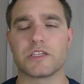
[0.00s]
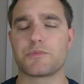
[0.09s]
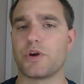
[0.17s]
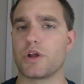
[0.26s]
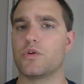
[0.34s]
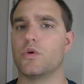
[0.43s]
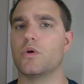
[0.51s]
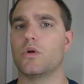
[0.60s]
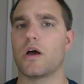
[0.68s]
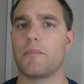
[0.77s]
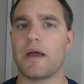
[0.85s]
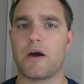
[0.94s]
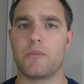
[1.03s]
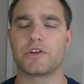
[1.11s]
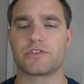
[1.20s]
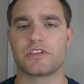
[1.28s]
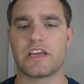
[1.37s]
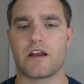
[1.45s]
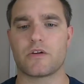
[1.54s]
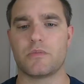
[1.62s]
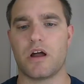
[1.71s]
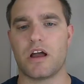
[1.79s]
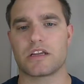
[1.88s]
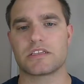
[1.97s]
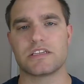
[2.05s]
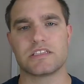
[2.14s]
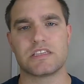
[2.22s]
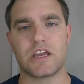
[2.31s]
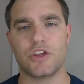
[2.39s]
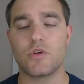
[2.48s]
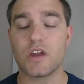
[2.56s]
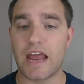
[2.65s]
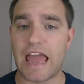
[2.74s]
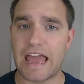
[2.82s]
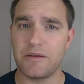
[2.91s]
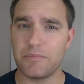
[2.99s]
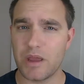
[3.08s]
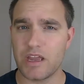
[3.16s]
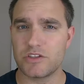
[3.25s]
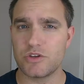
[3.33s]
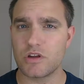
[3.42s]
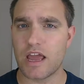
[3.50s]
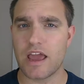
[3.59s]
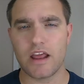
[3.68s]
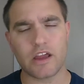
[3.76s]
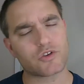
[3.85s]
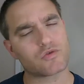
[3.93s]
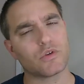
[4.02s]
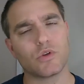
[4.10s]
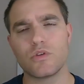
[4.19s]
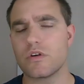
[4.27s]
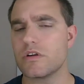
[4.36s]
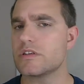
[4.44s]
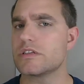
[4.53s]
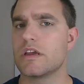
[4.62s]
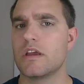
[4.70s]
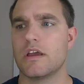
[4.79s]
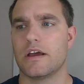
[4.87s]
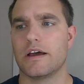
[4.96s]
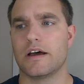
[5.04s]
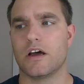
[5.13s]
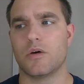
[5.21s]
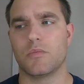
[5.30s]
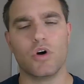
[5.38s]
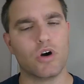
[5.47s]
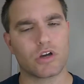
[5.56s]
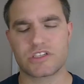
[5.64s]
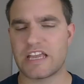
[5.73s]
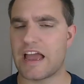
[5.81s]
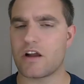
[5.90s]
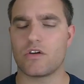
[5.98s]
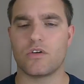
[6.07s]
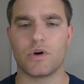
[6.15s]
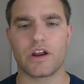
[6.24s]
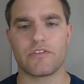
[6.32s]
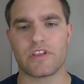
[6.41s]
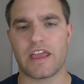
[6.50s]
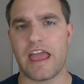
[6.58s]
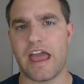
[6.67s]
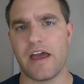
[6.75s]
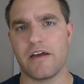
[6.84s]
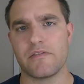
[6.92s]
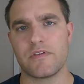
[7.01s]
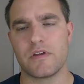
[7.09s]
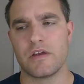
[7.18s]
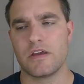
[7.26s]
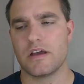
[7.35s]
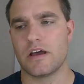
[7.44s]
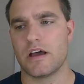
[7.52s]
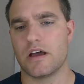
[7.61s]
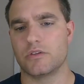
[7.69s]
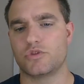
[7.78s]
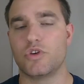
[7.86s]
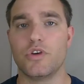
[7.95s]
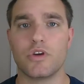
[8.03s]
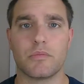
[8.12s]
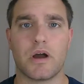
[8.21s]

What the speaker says: that's pretty cool about Mystery Tackle Box is that you can add baits, you can add extra lures, hooks, tackle, whatever they have, to your